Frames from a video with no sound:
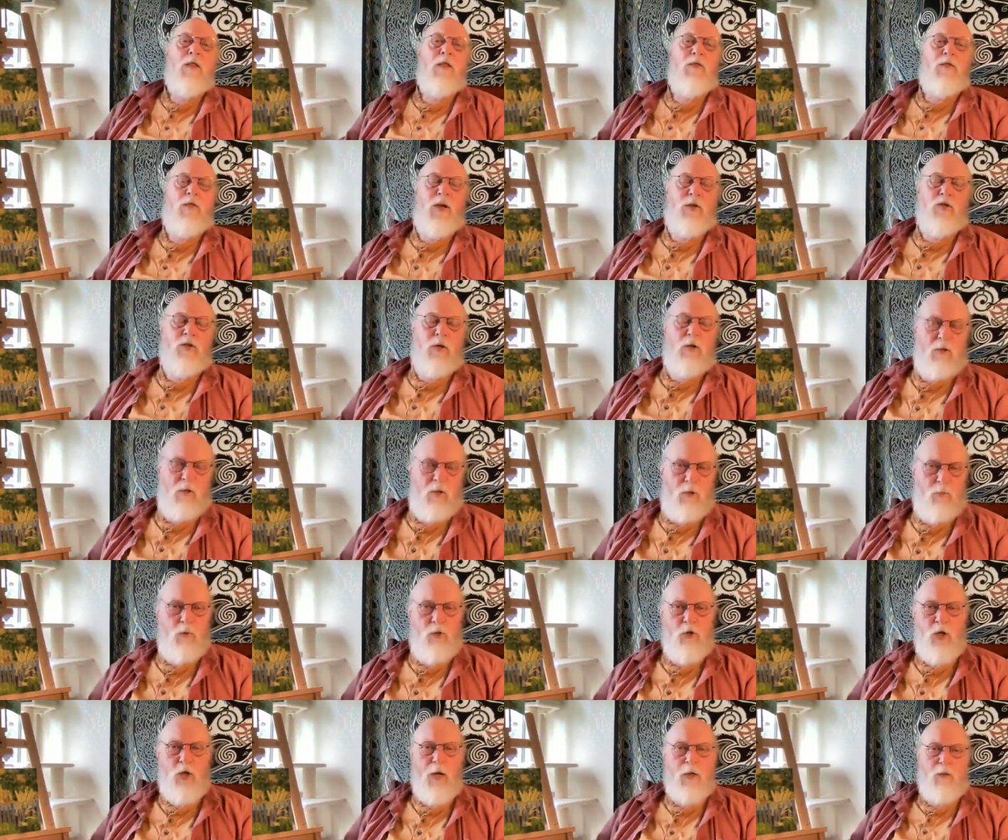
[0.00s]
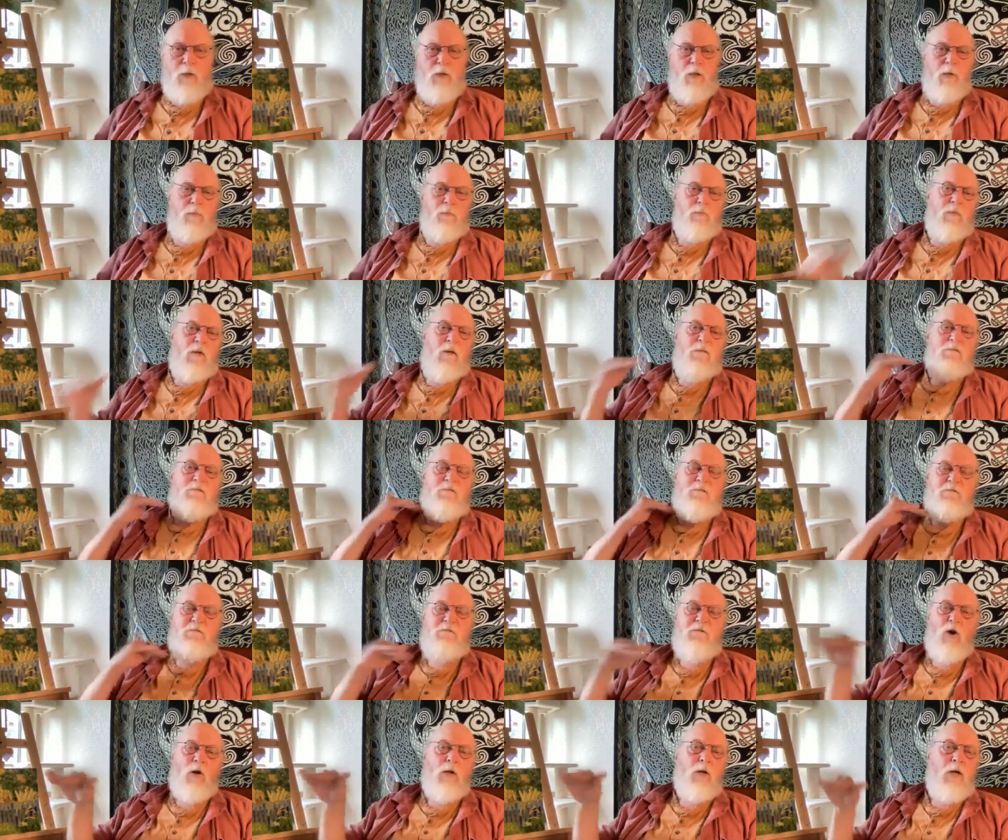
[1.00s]
They totally rejected it.
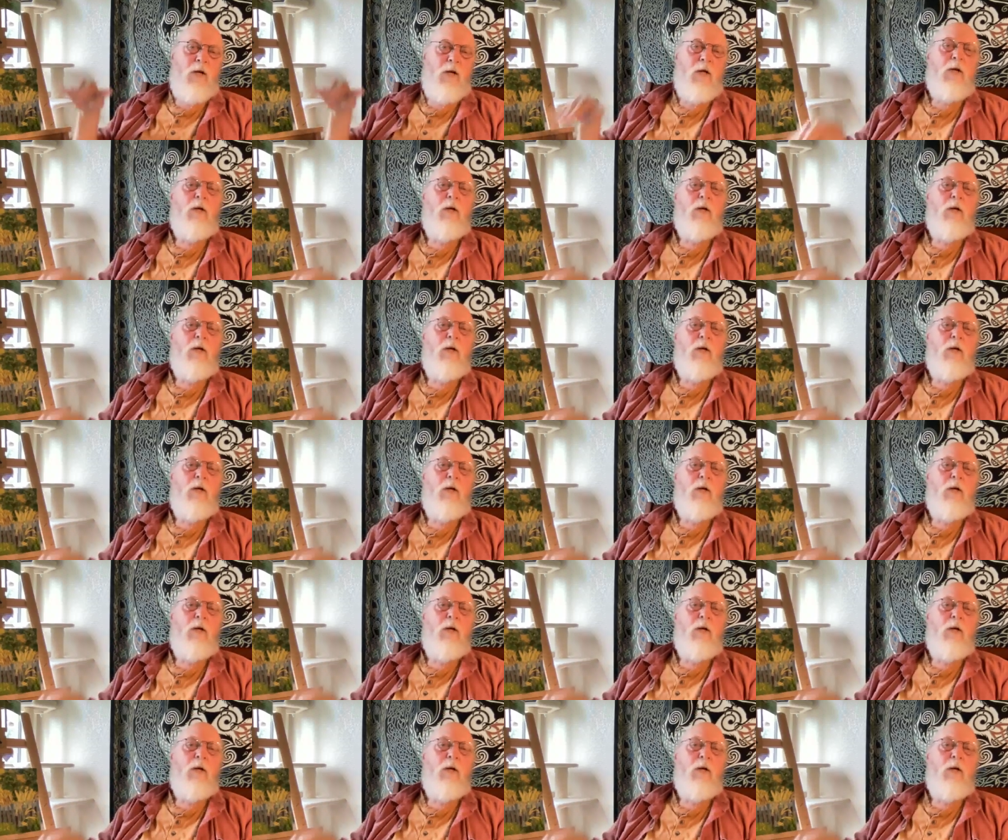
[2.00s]
Fully,